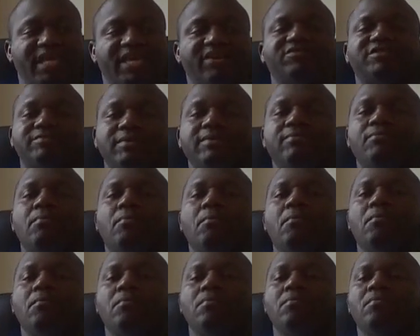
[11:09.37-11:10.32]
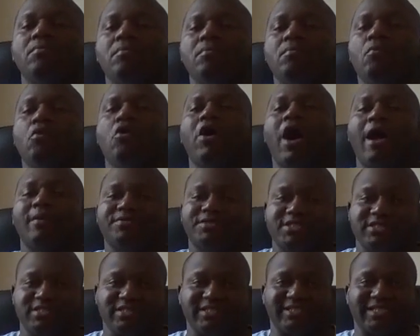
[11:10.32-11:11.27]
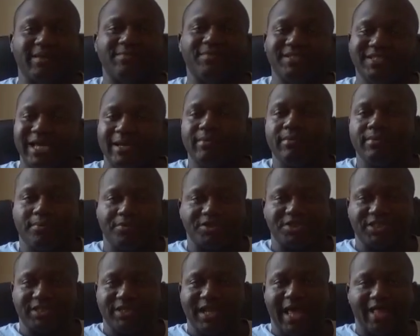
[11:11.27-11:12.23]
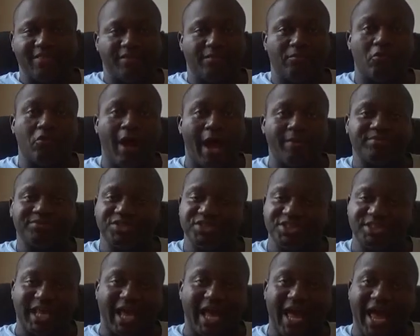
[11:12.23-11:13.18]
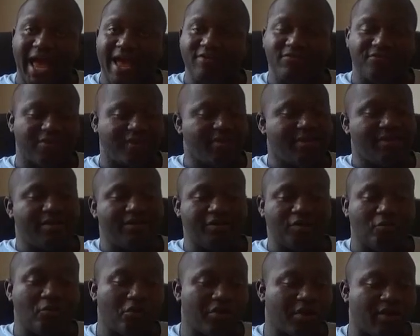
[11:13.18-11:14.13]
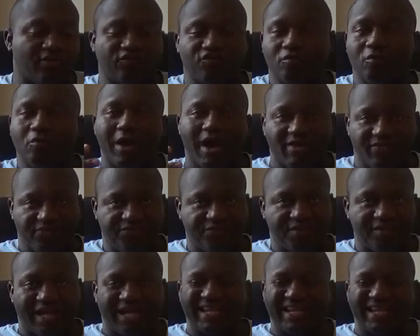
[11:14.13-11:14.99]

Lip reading: gives me more options, because I'm the type of person that the more options I have, the more comfortable I feel.